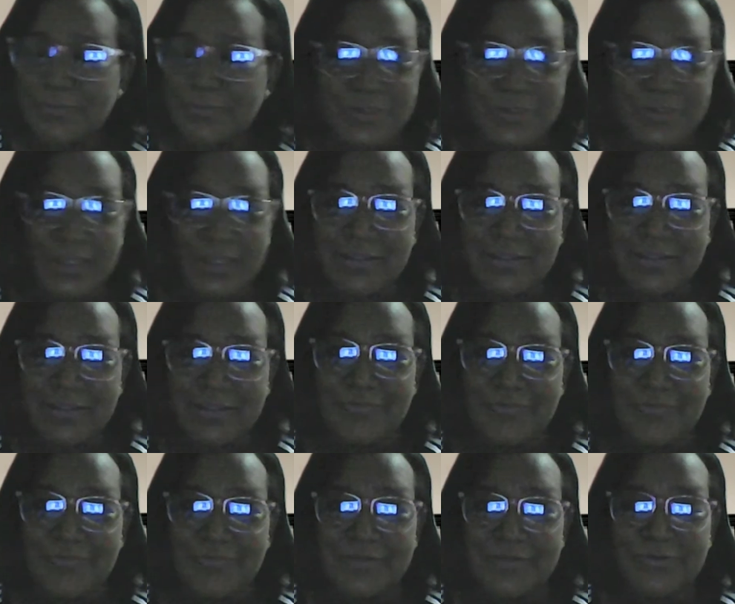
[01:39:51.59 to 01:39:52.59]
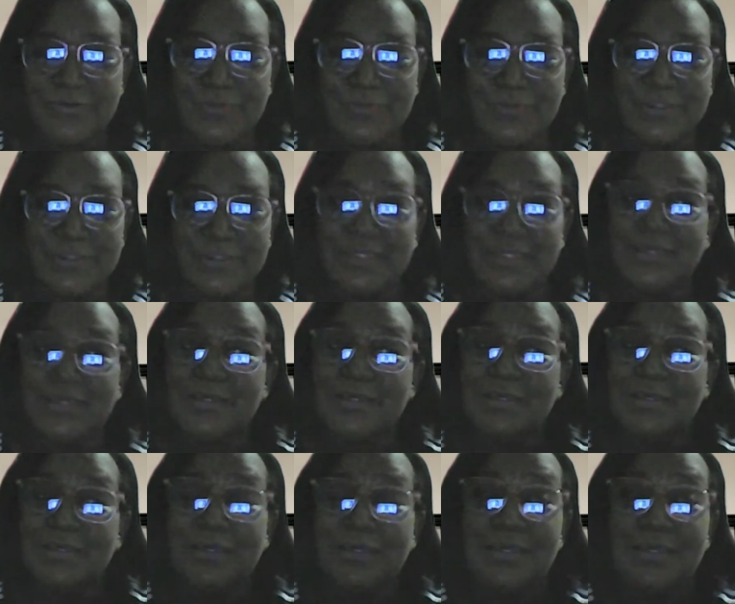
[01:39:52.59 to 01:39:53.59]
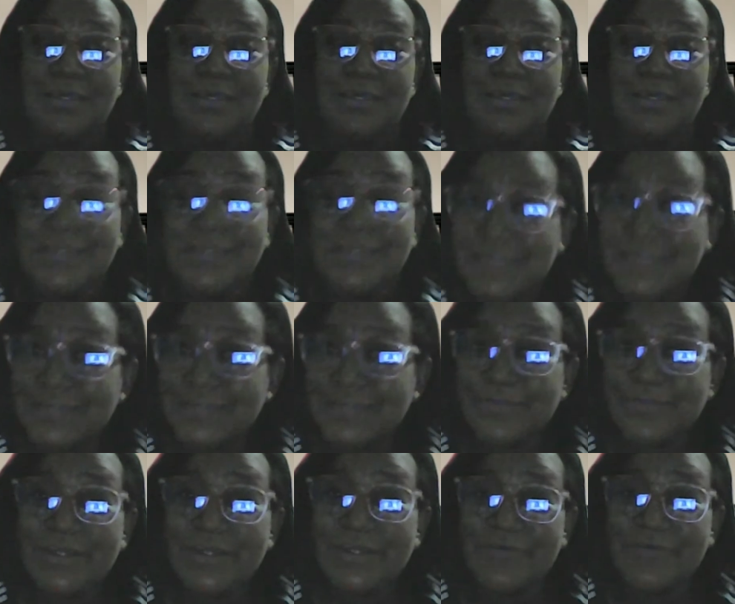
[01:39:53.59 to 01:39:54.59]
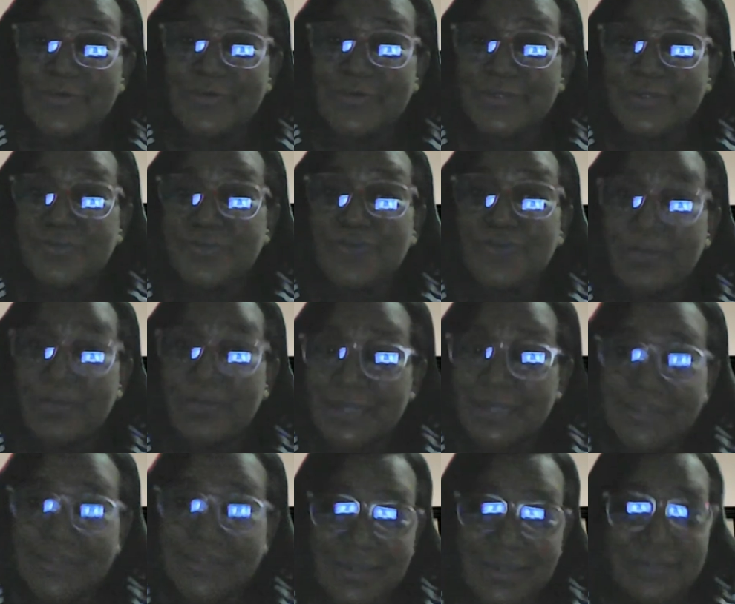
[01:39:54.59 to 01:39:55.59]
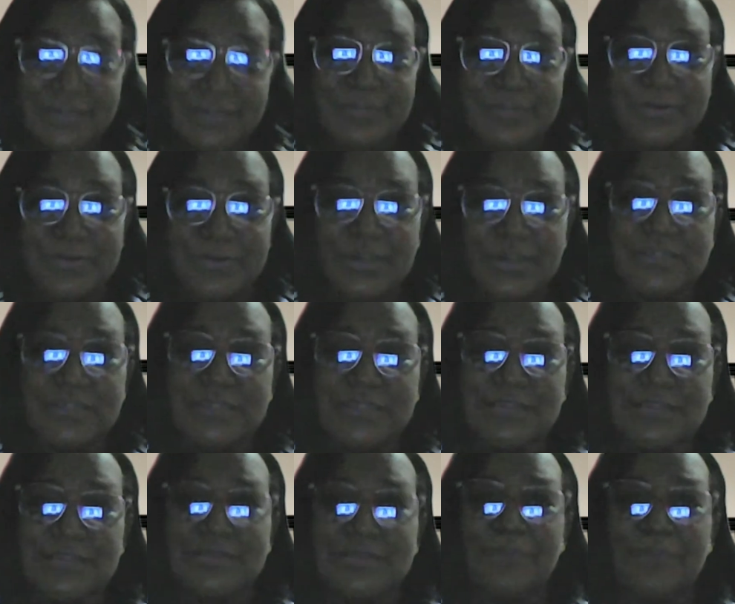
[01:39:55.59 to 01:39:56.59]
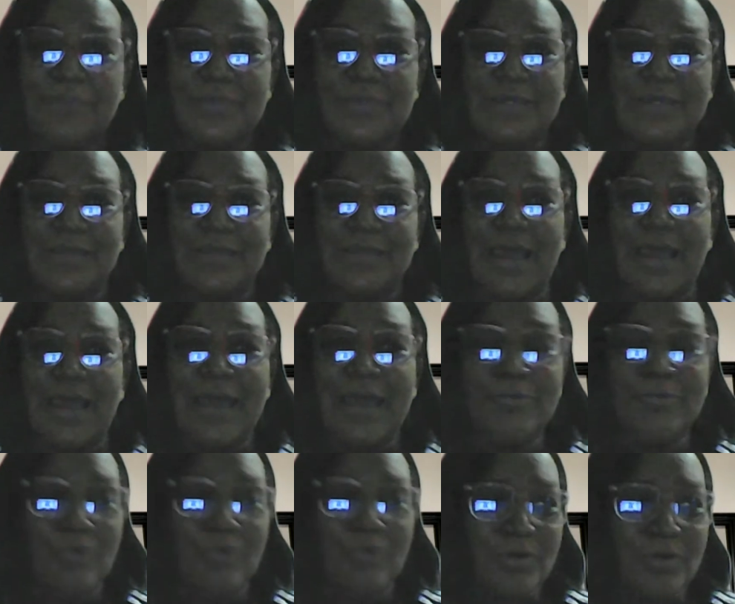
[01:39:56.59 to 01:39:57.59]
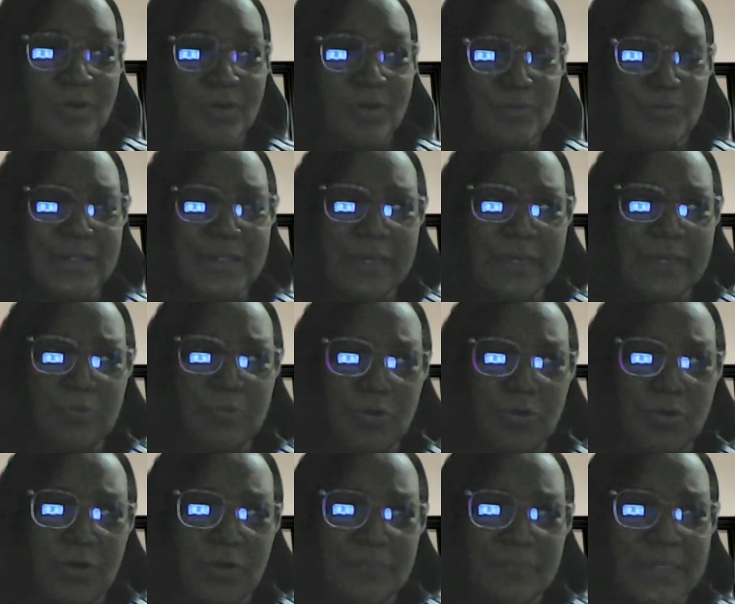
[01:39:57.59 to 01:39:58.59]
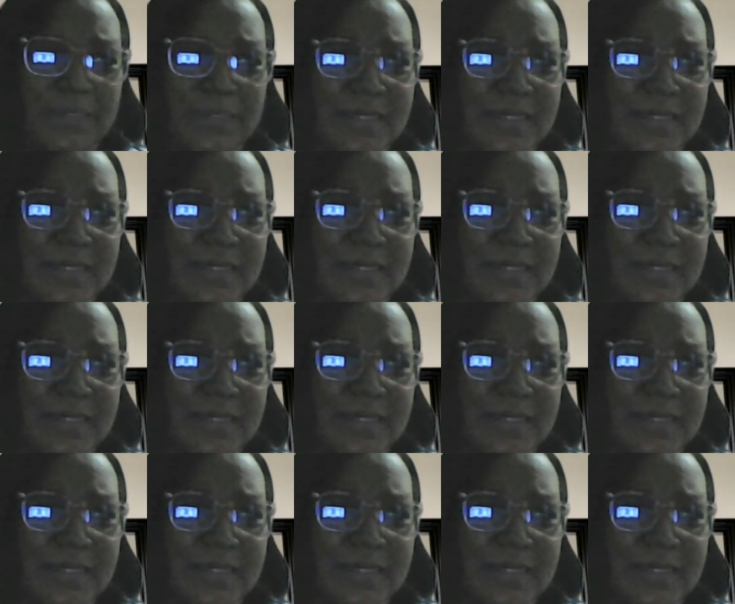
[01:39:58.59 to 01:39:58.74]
it would not have been good. But this has been a very traumatic experience. It's something when I woke up,